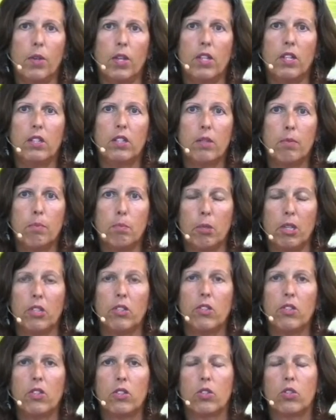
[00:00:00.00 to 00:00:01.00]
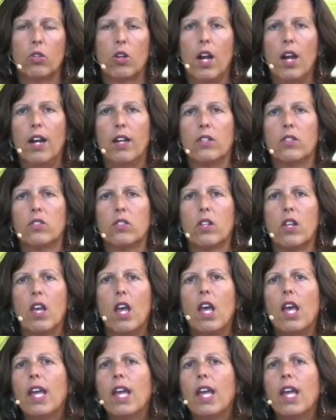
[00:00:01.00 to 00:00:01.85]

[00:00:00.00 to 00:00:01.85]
We need to build the trust.